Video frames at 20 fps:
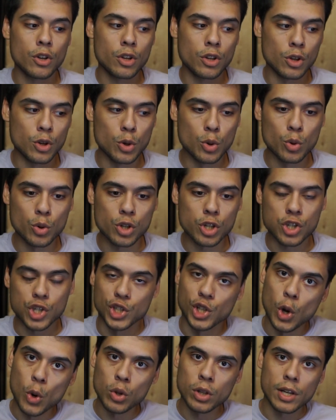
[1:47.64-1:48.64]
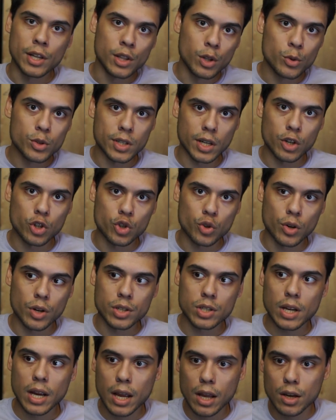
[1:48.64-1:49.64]
you slowly lose
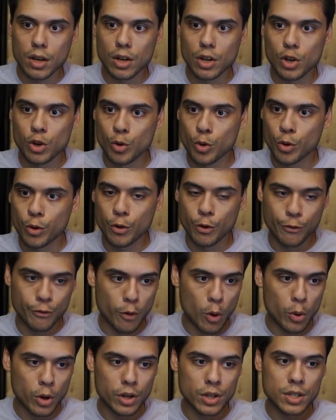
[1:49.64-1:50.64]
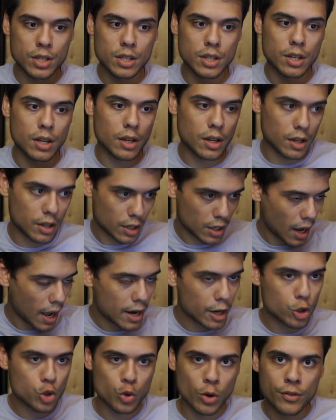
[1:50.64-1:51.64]
interest and your focus kind
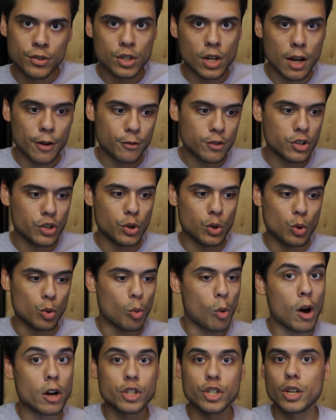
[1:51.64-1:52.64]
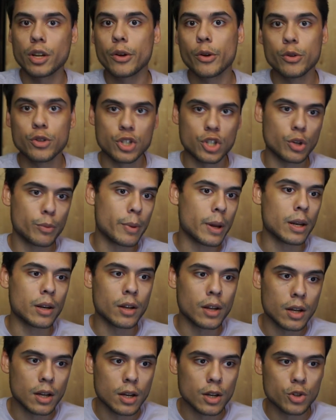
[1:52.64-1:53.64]
of drifts off to watching YouTube and
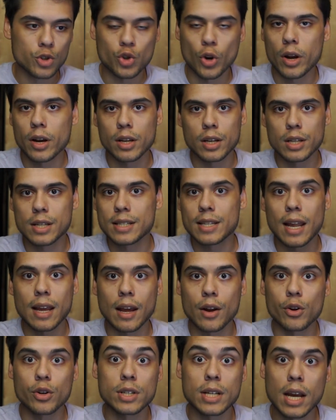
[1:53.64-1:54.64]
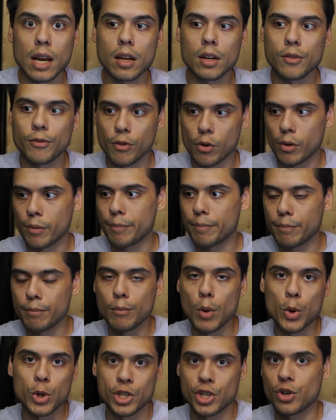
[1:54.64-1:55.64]
trying to stay entertained for
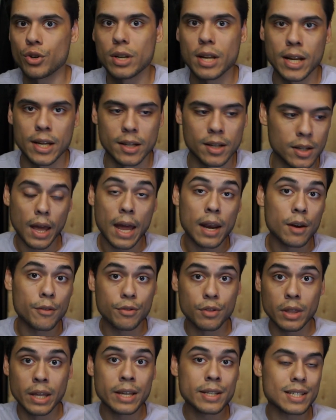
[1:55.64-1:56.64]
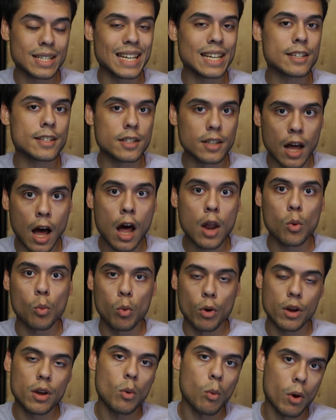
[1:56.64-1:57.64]
most of your day. And if this is not
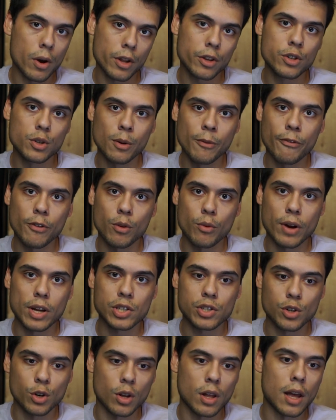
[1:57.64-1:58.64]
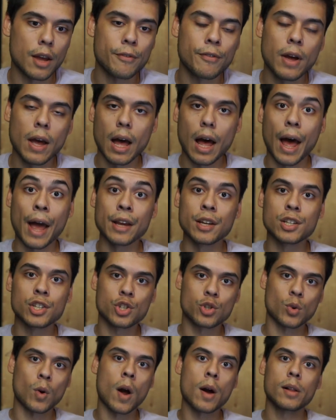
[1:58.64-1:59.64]
what you want to do for the rest of your life, I
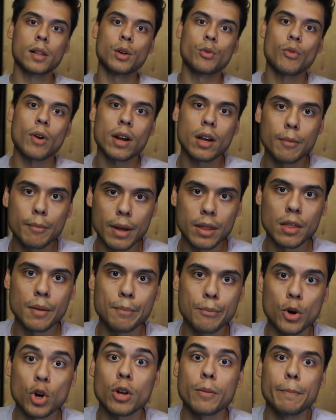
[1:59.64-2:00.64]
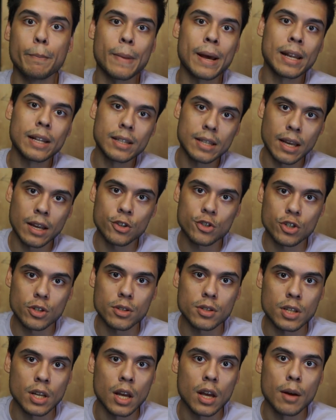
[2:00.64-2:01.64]
strongly recommend the book
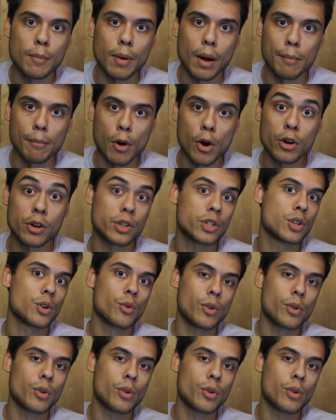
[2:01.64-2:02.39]
Meditations by Marcus